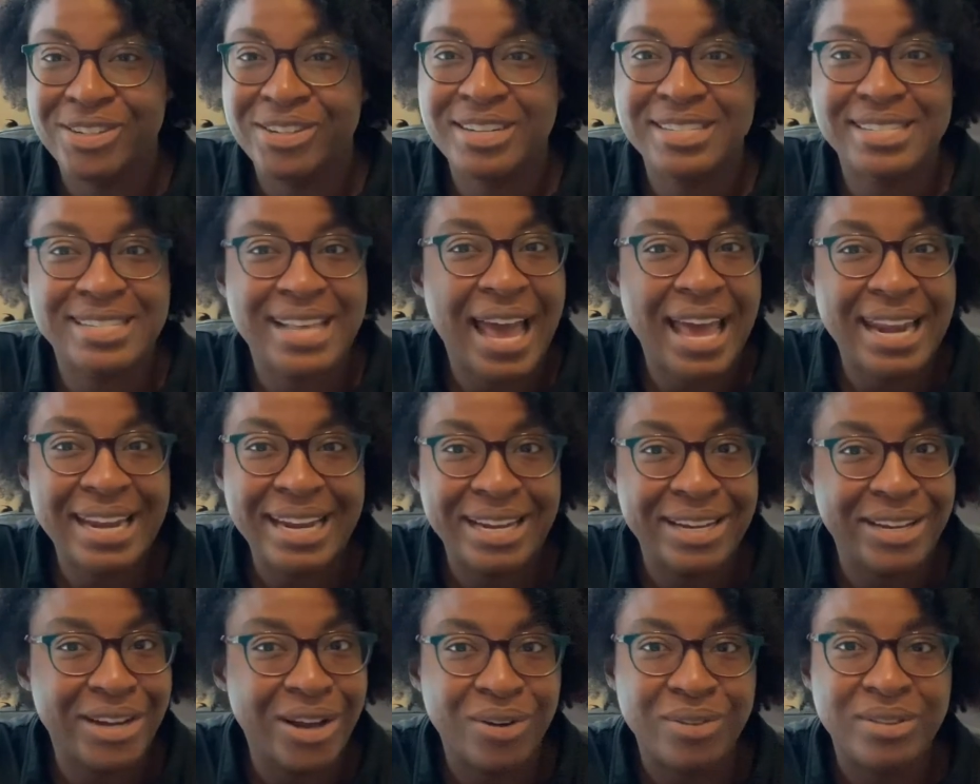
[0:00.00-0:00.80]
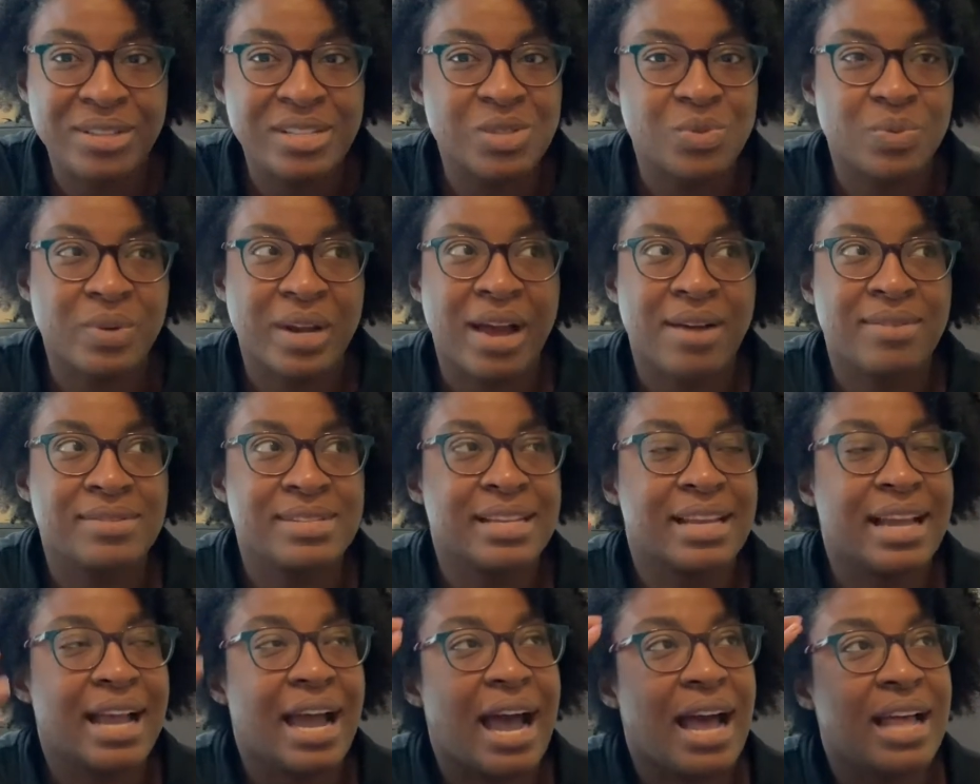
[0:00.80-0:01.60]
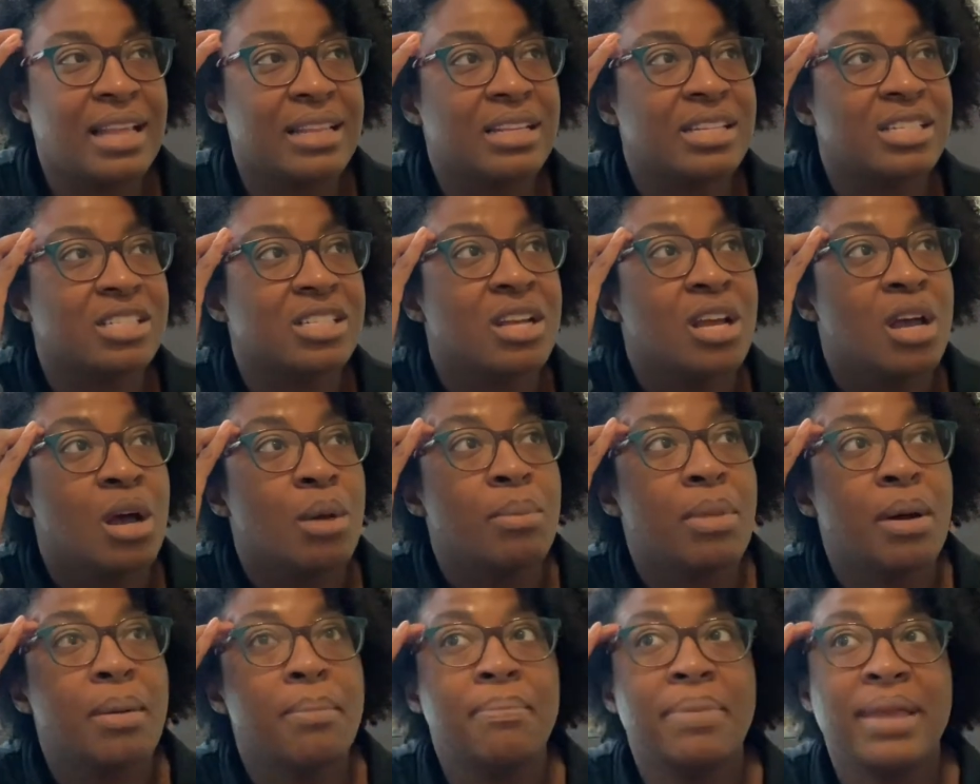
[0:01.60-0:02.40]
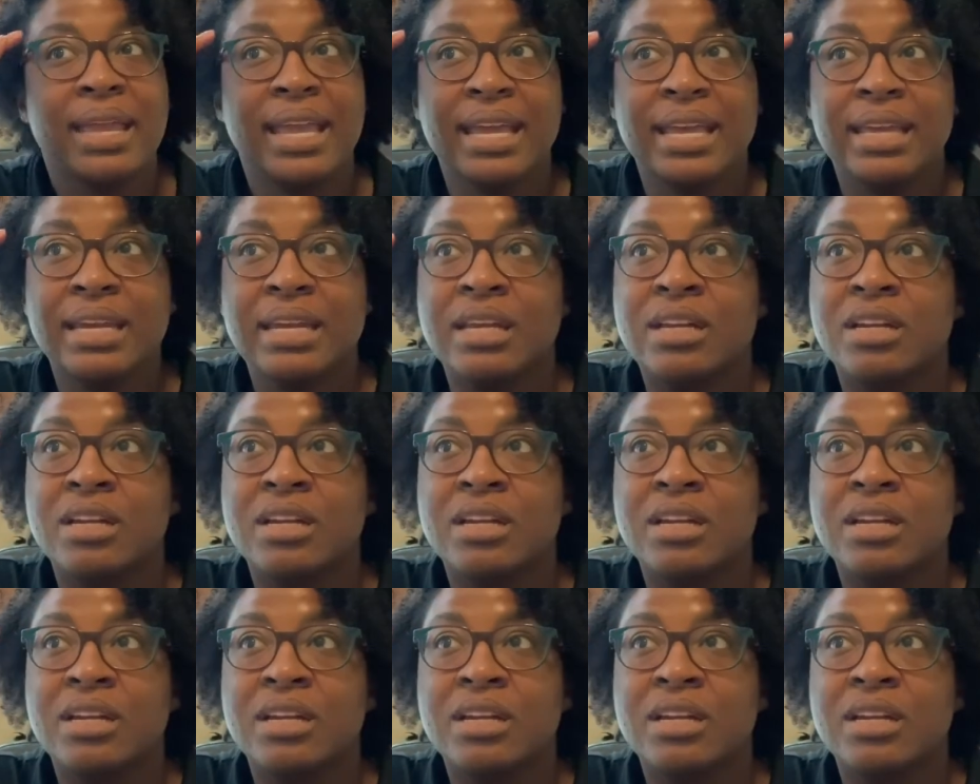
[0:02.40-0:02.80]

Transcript: because I didn't know this when I was in college, but being an